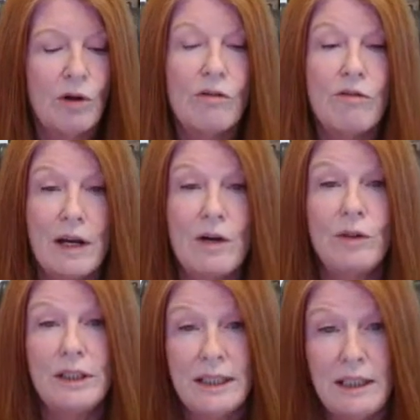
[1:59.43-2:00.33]

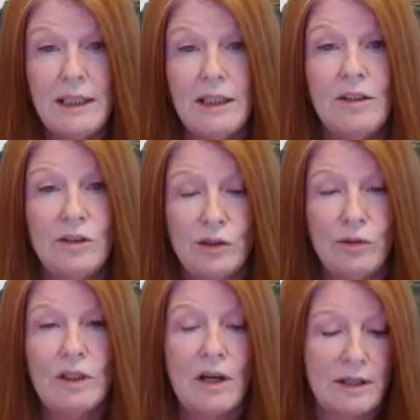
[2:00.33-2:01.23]
profound key
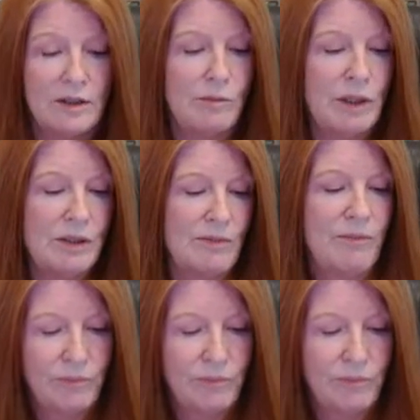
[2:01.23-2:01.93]
to enlightenment?